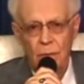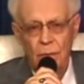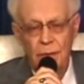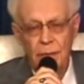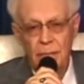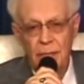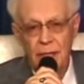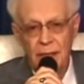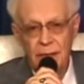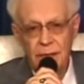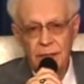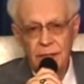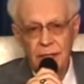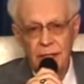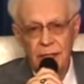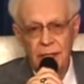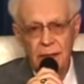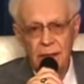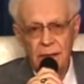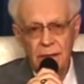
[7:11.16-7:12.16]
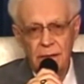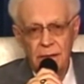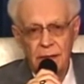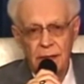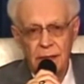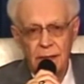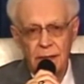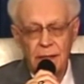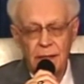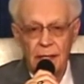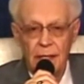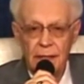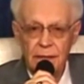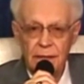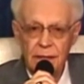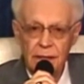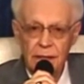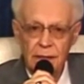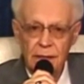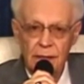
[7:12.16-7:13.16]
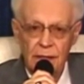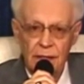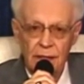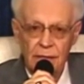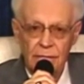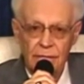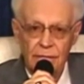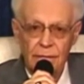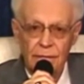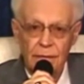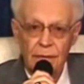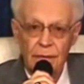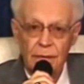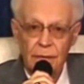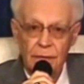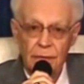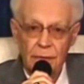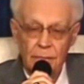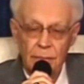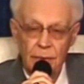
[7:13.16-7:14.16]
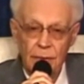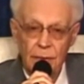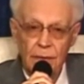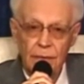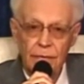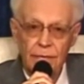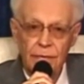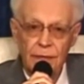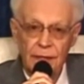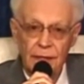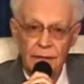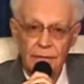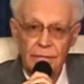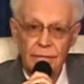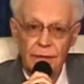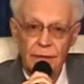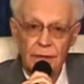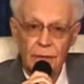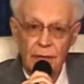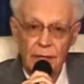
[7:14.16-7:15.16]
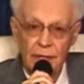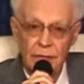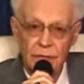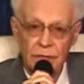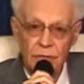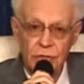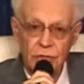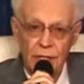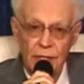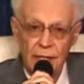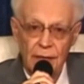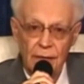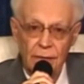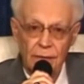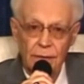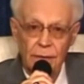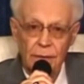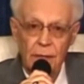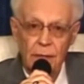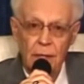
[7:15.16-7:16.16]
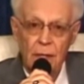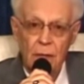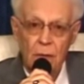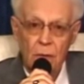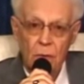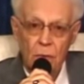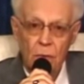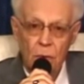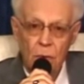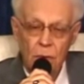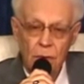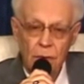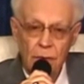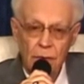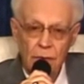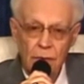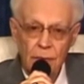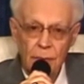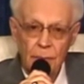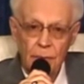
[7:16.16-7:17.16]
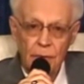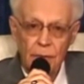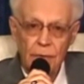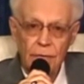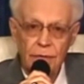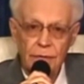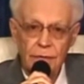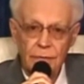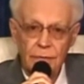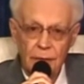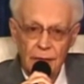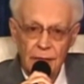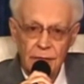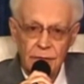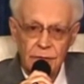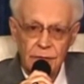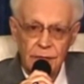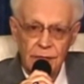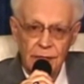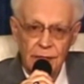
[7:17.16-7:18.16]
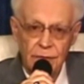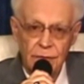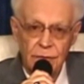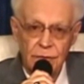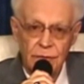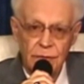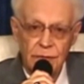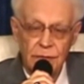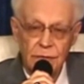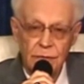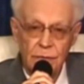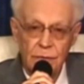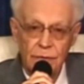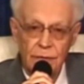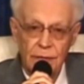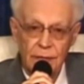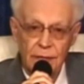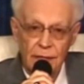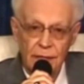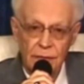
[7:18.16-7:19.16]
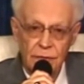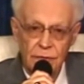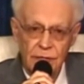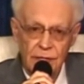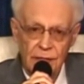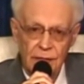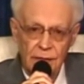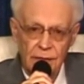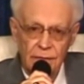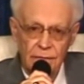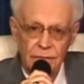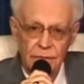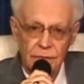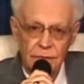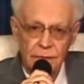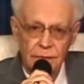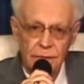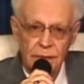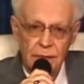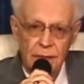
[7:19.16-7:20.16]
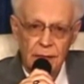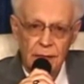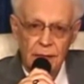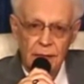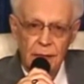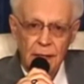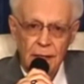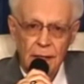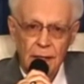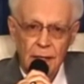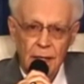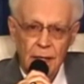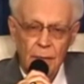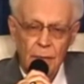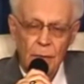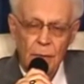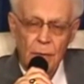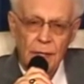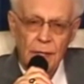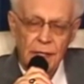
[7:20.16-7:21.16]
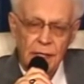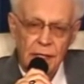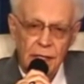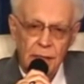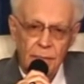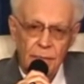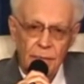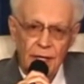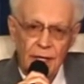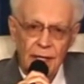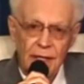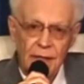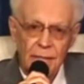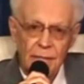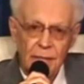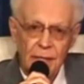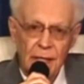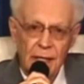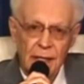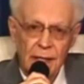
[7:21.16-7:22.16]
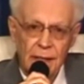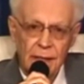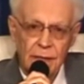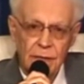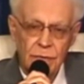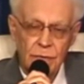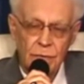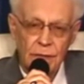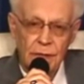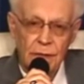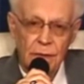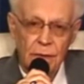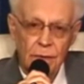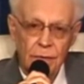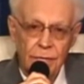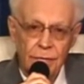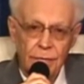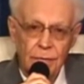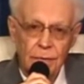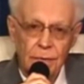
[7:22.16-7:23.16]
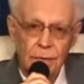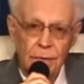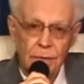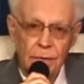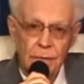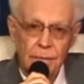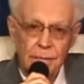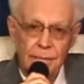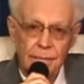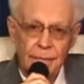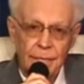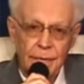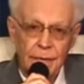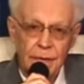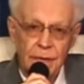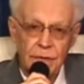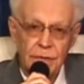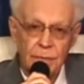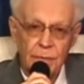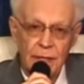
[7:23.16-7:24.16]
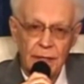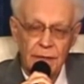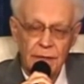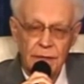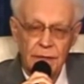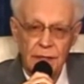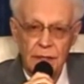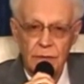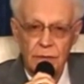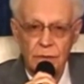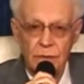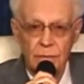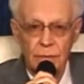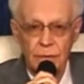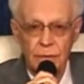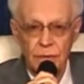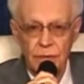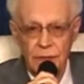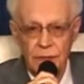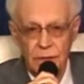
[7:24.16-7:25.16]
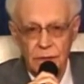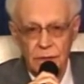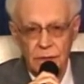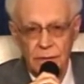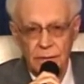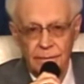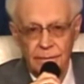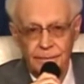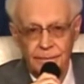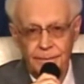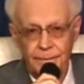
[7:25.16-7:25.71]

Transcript: we meditate in the idea of the birth of the Christ child or the birth of Christ consciousness within ourselves. And we want to keep that in mind as we go through this meditation procedure.